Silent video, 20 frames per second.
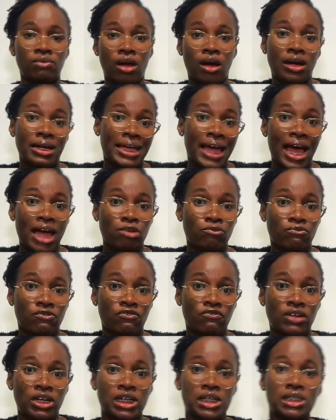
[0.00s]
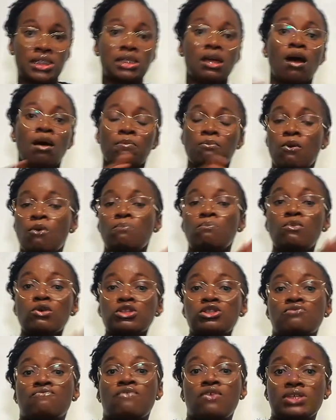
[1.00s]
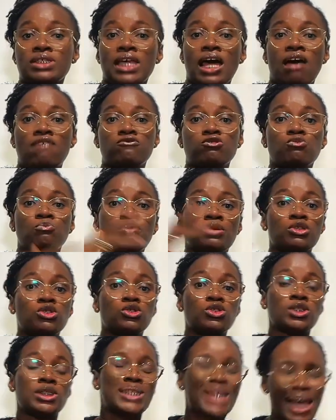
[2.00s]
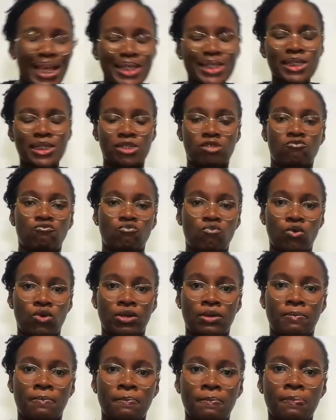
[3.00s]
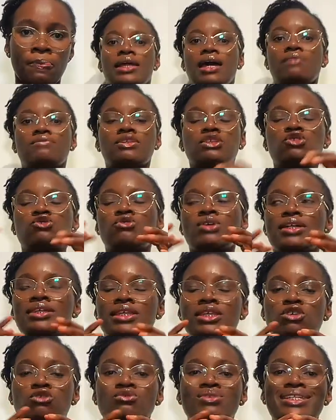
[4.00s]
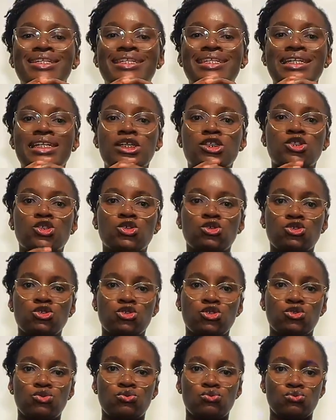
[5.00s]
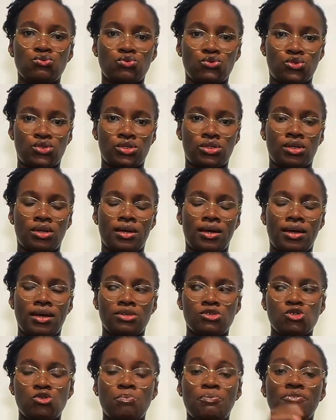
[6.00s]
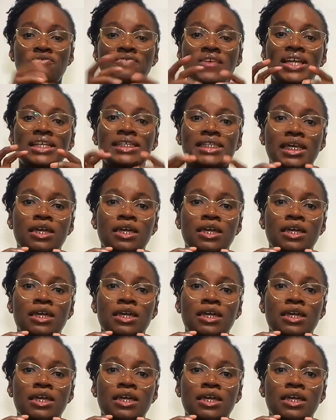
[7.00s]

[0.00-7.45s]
a gag reflex, but most of us have super sensitive one. Now, the trick that you need to use to prevent